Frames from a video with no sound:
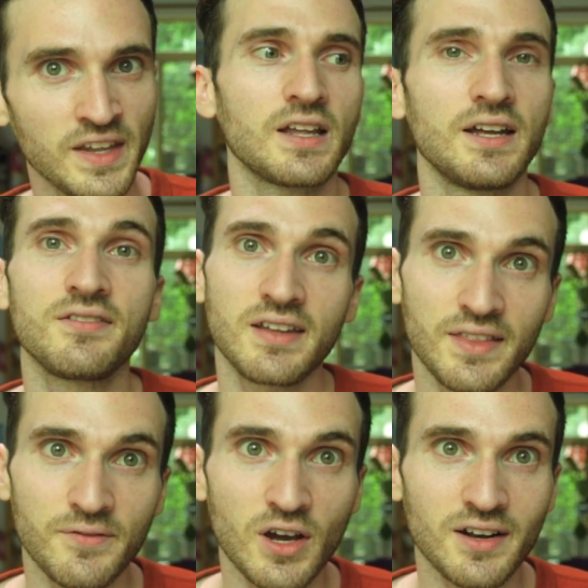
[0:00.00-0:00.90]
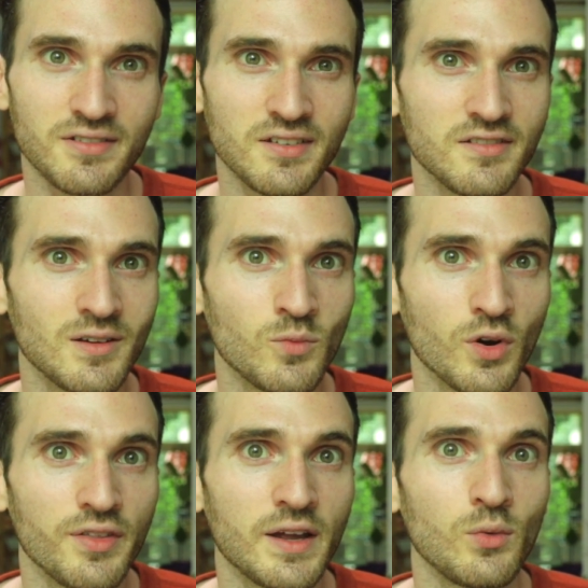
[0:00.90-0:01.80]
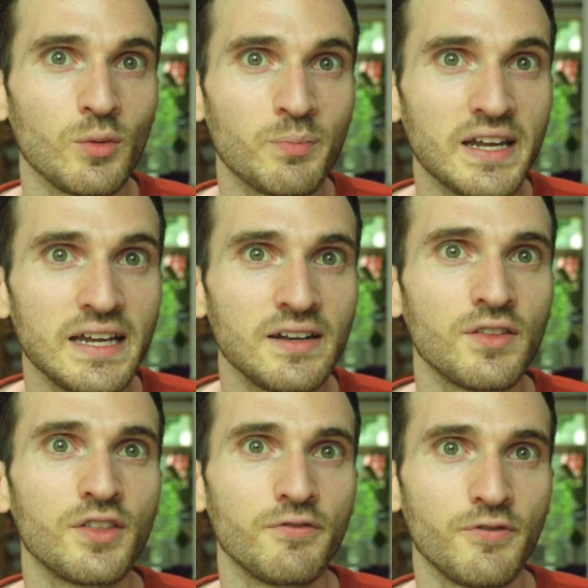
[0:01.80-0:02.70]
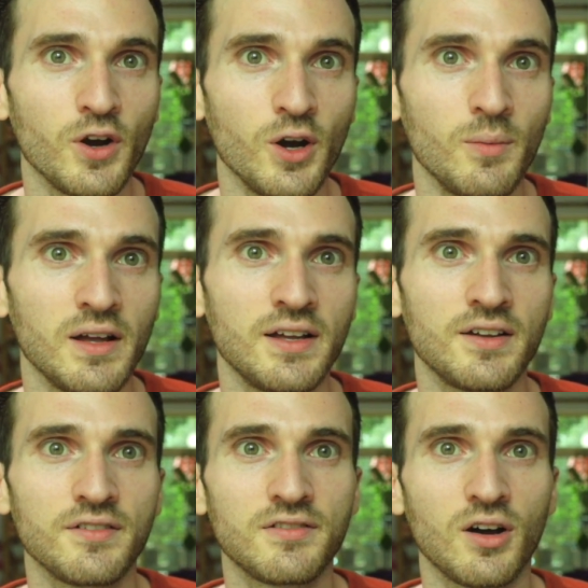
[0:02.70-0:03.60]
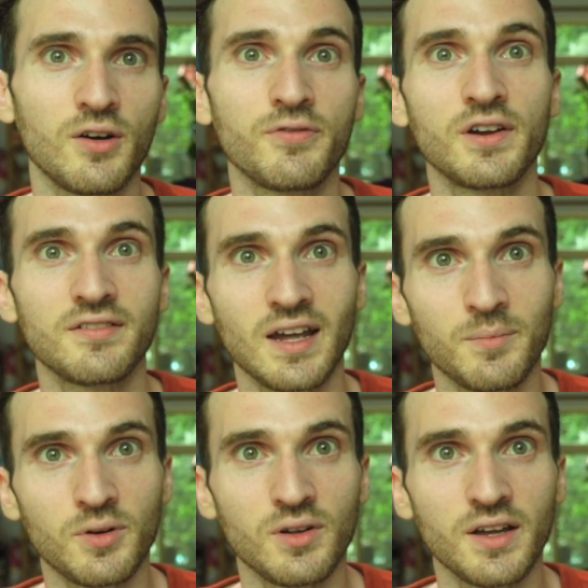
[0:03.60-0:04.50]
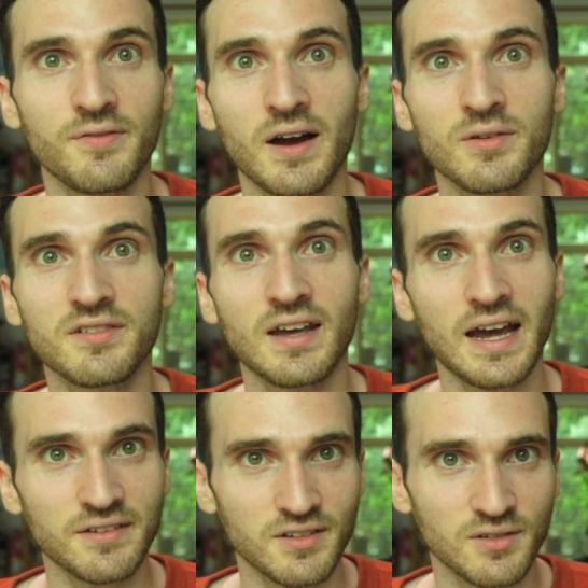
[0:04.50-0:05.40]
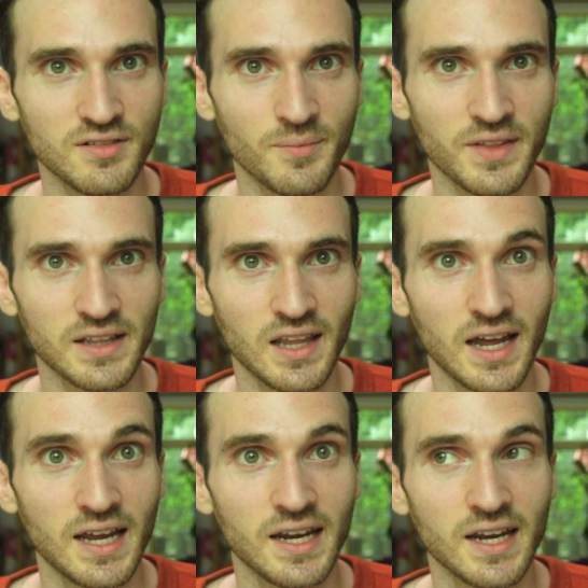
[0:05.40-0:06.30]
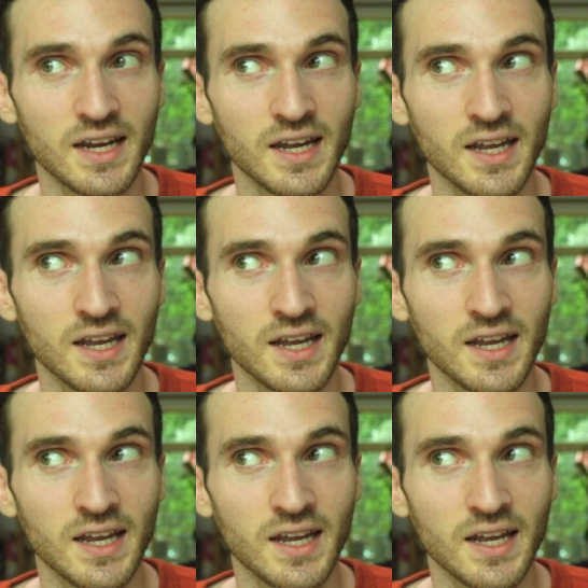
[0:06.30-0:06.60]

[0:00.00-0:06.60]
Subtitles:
Instead, they've got a system where they repeat the verb. So, for example, if I was to ask you something like,